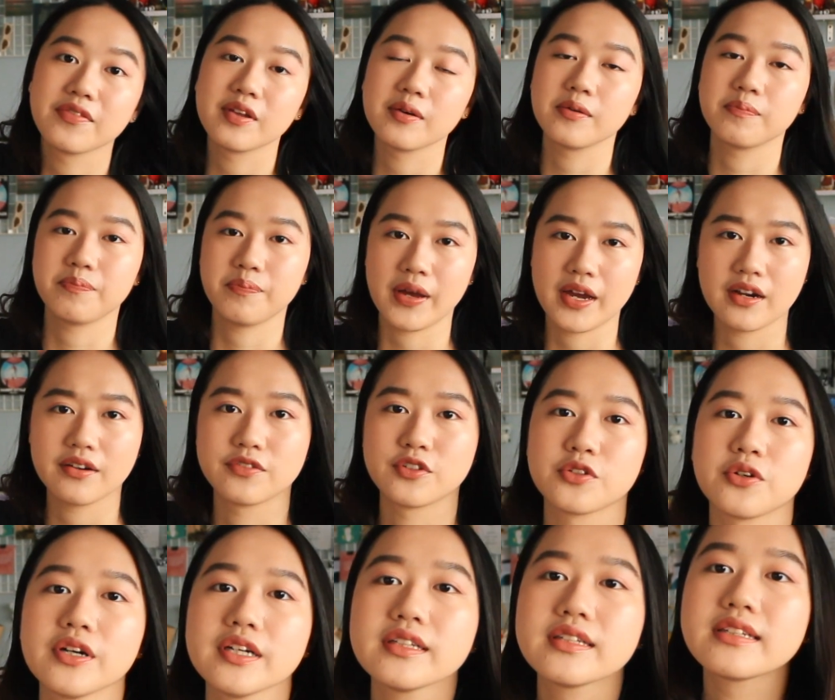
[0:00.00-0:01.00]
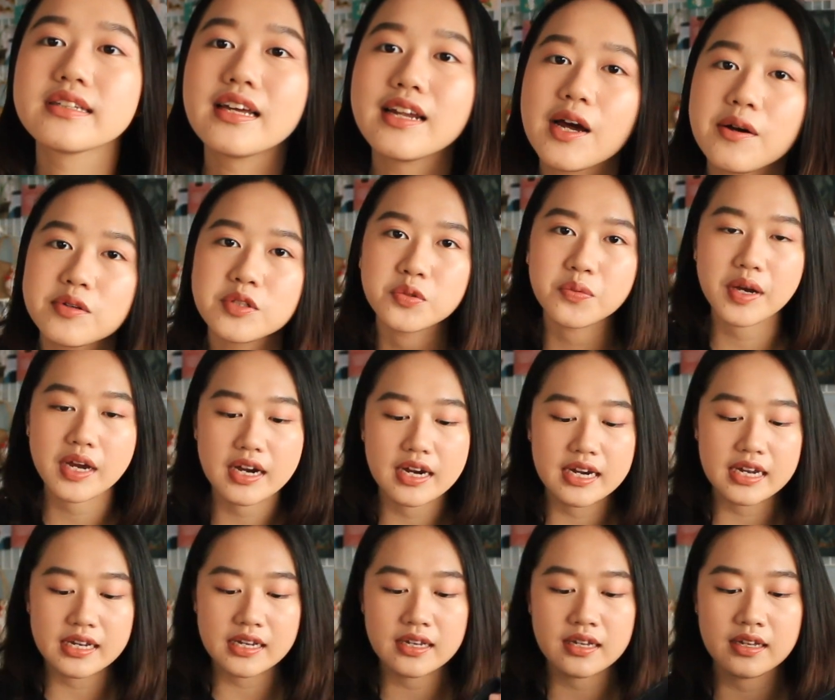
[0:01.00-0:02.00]
the pair of shorts that I was
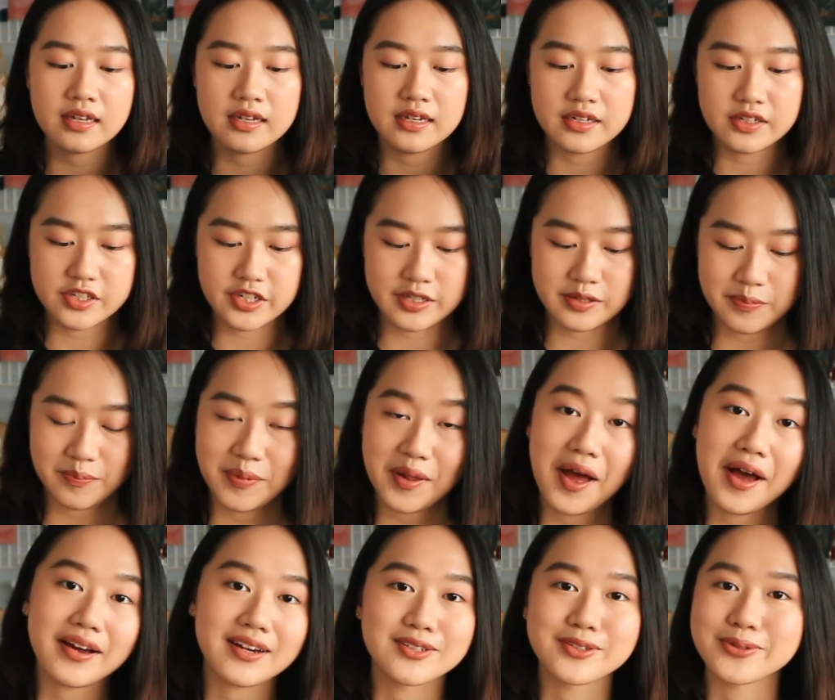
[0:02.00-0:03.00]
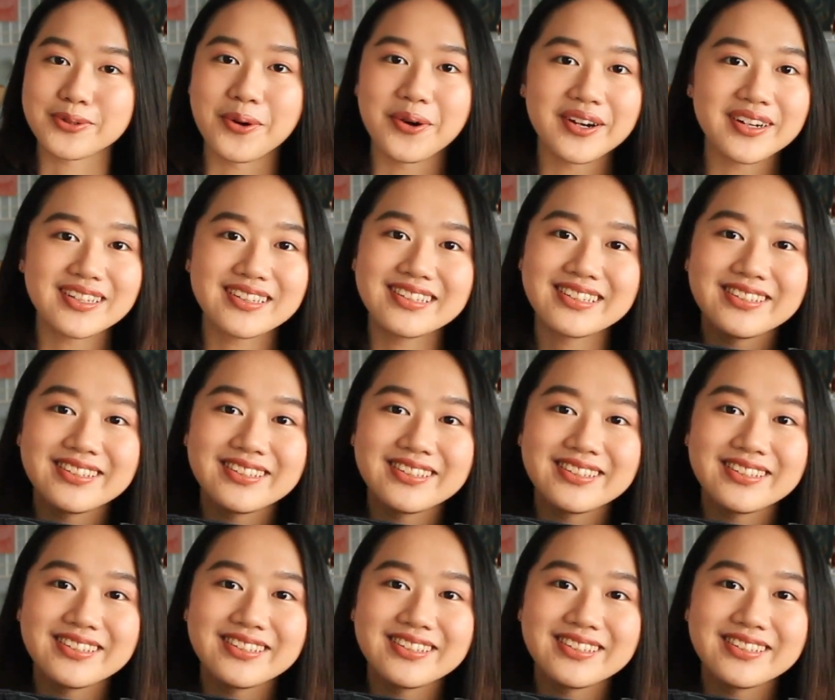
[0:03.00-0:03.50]
wearing, just black shorts.